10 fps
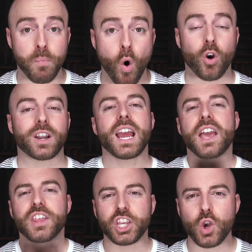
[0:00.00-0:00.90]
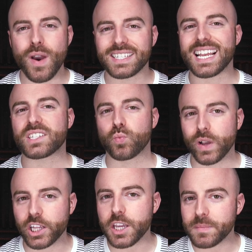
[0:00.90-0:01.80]
port, the USS
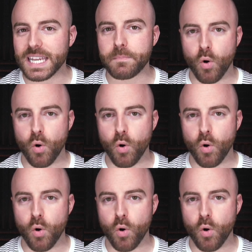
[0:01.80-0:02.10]
William D.